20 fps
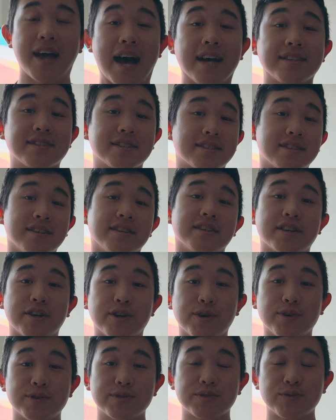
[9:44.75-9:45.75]
As the saying
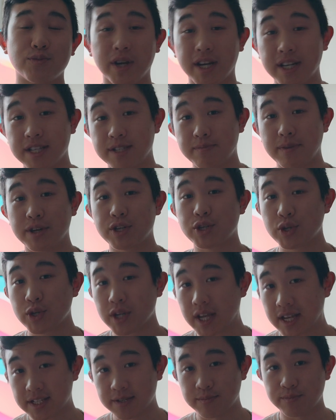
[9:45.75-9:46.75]
goes, what gets measured
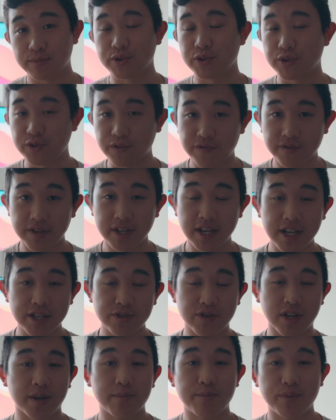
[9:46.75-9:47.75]
gets improved.
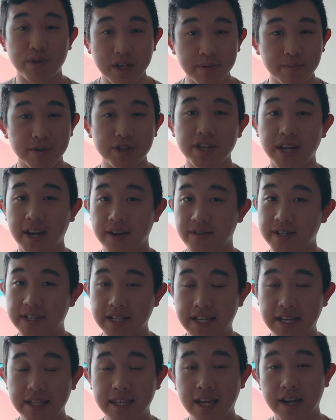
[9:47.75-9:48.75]
So I can pretty much
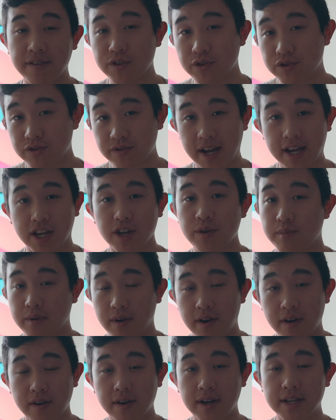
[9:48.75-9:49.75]
guarantee that if you track your
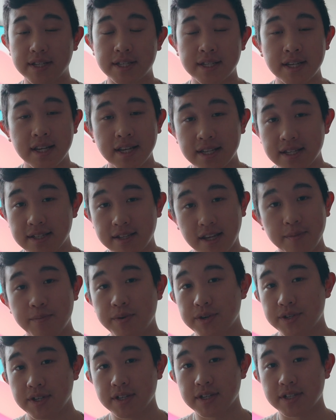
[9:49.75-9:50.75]
progress, stay
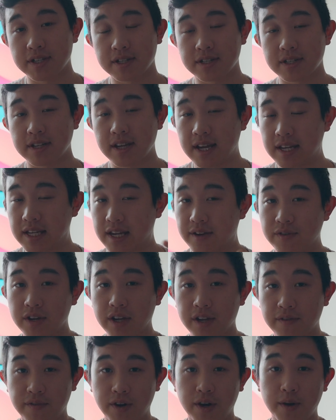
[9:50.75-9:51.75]
persistent, and never
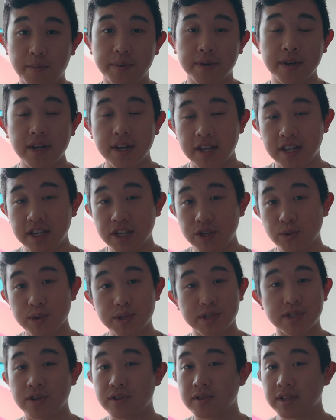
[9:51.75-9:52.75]
give up, you will
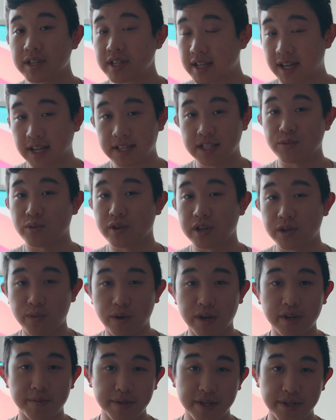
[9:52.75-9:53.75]
certainly get to where you
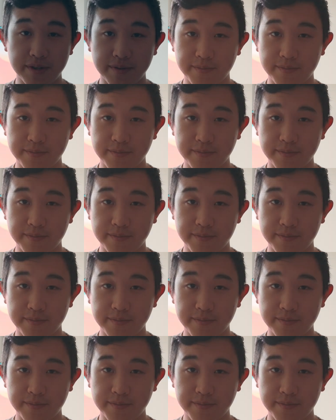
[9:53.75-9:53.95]
want to be.